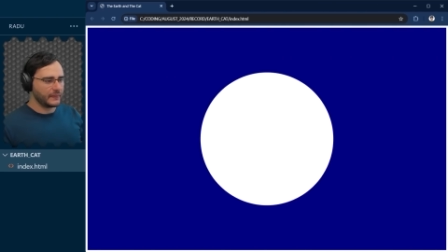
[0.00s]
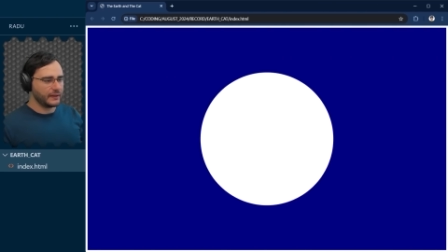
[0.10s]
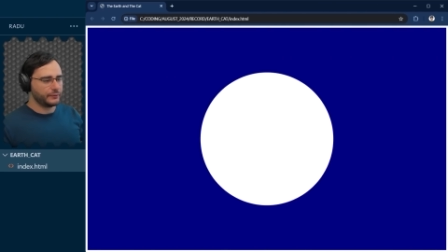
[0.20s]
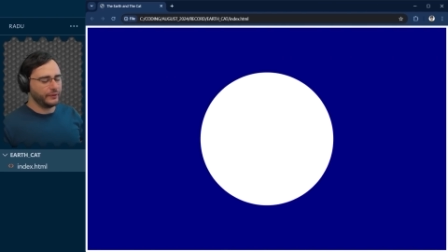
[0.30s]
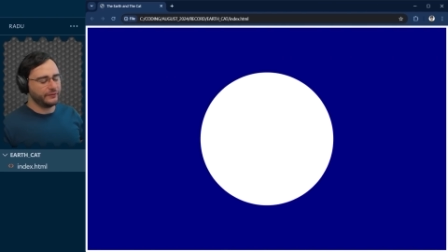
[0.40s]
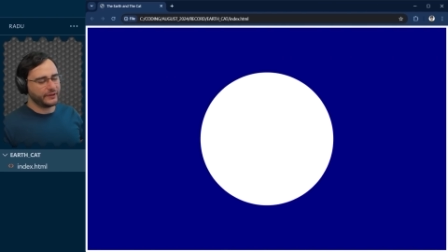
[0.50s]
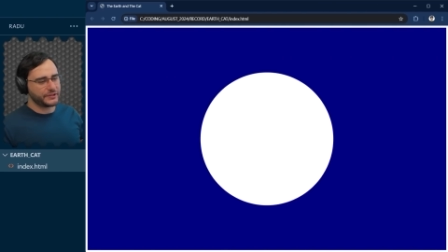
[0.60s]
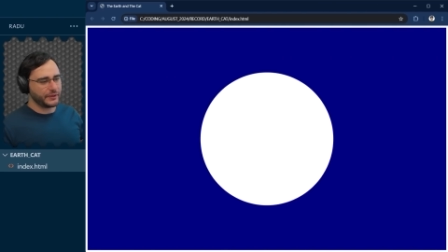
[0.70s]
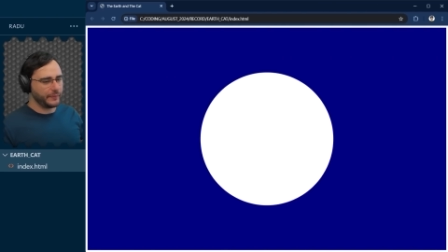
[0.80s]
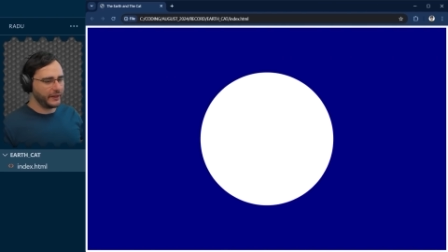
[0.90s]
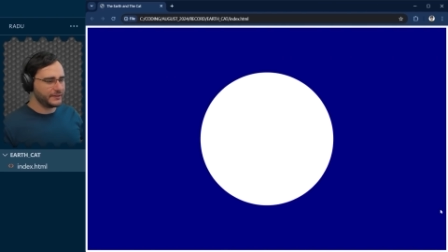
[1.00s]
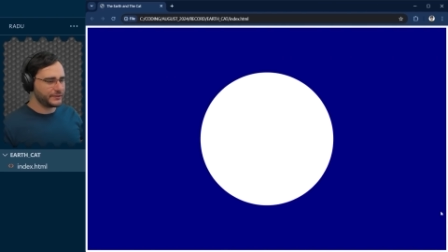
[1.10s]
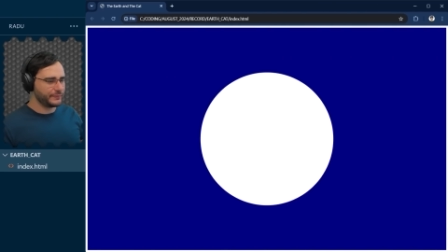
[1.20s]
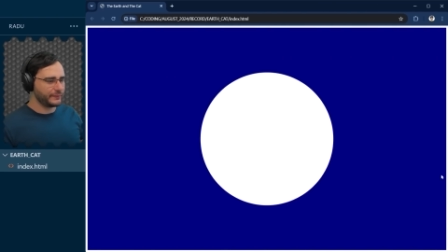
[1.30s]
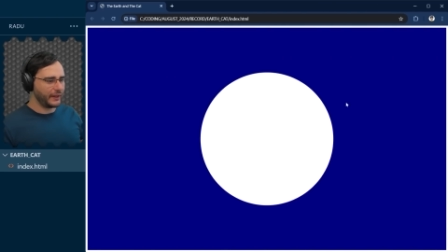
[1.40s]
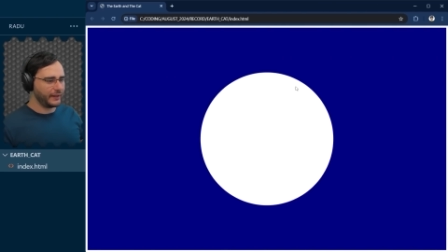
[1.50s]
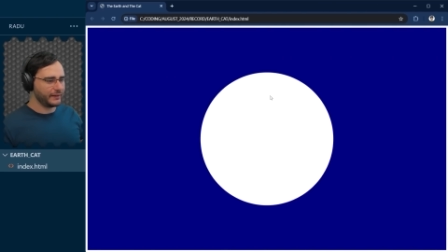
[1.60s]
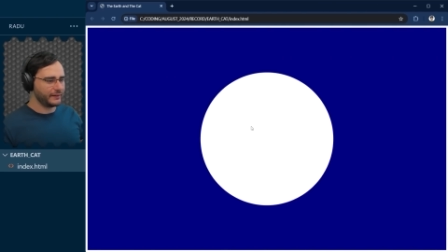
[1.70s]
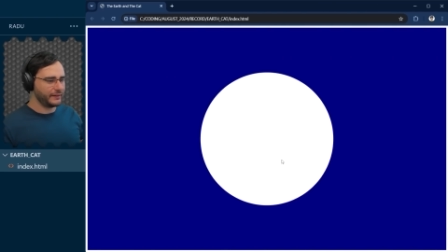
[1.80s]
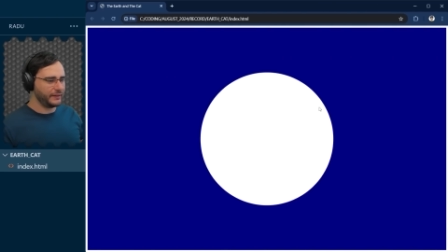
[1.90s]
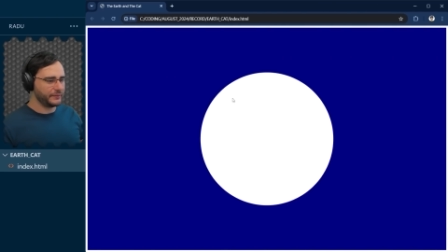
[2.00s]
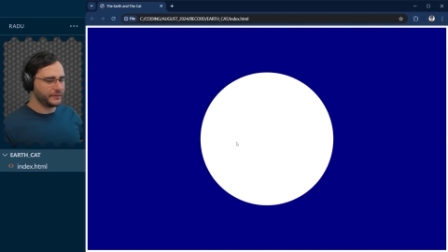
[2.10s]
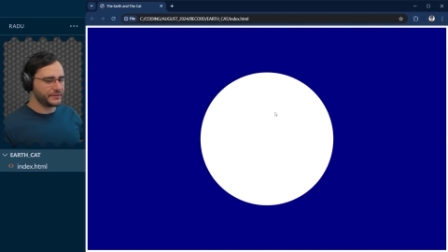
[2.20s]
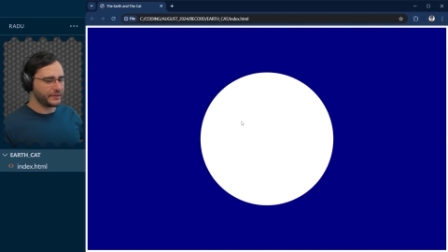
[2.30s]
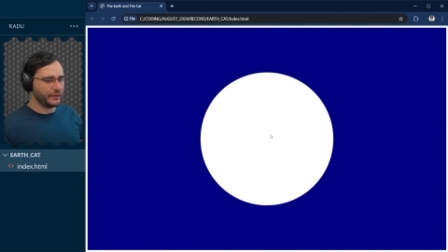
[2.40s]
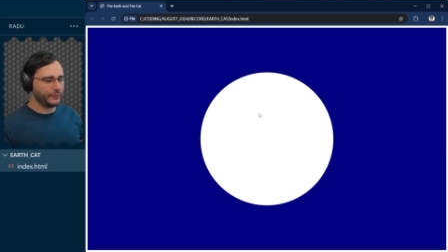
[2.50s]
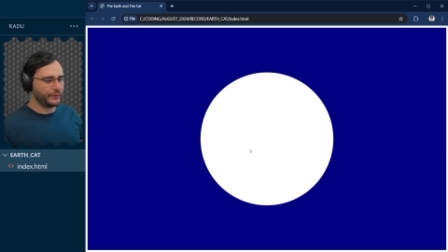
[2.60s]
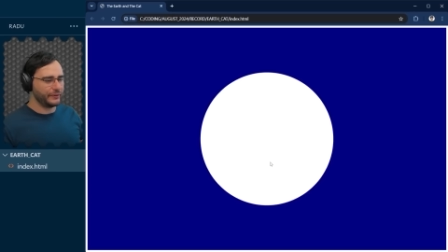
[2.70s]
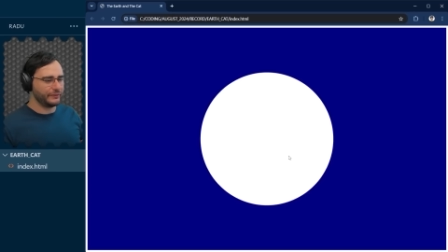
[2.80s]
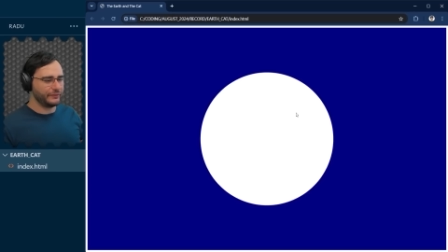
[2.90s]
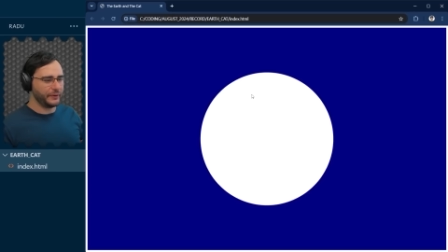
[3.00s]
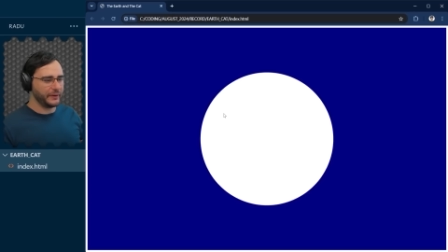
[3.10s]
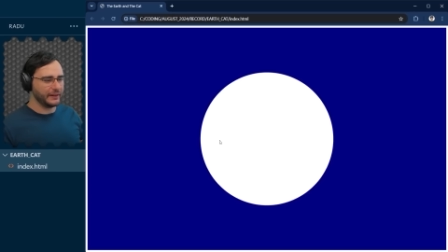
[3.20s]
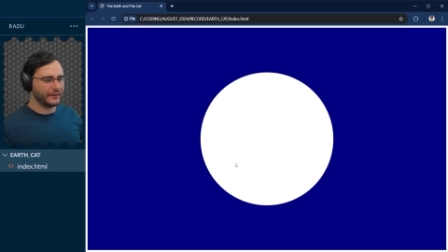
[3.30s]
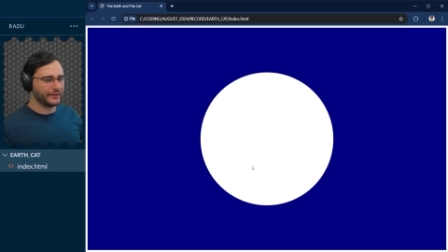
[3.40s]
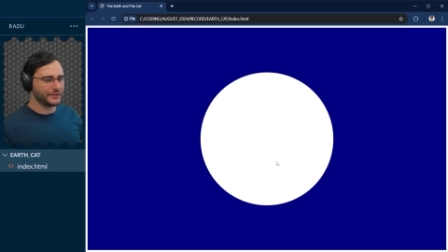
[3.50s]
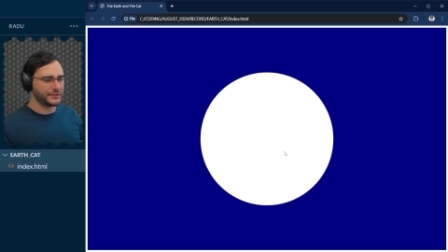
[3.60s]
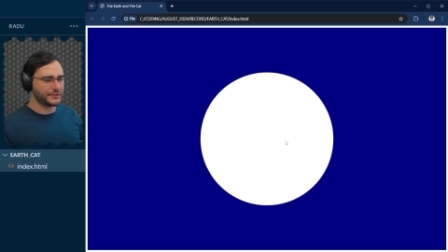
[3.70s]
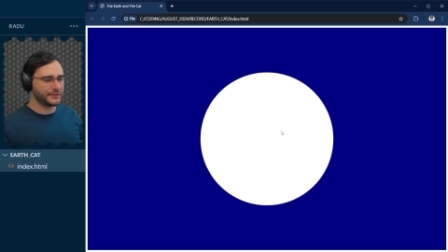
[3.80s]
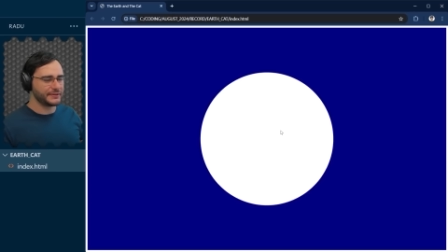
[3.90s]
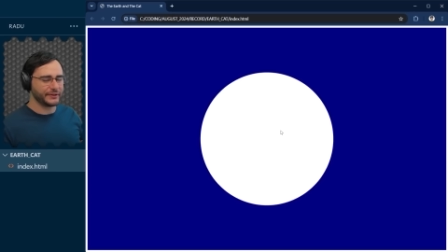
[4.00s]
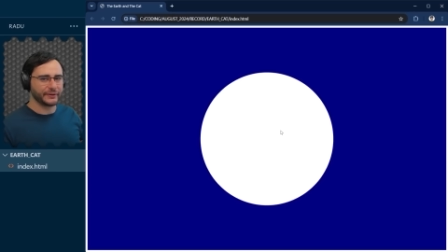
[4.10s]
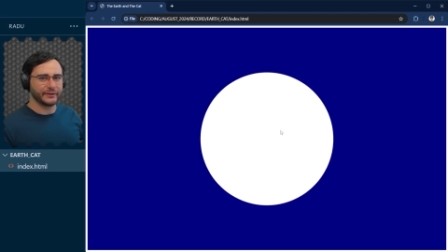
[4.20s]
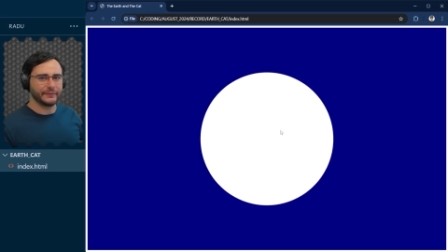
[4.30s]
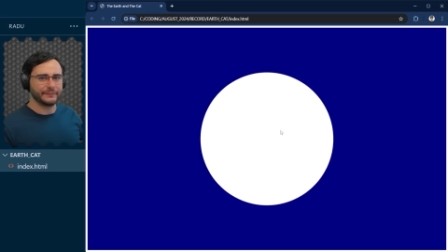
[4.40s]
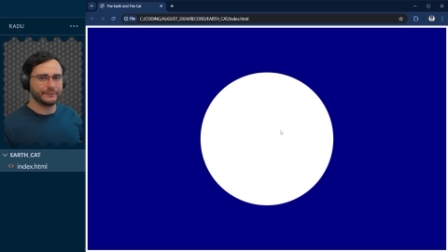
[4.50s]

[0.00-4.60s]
refresh the page, and here is our very large circle.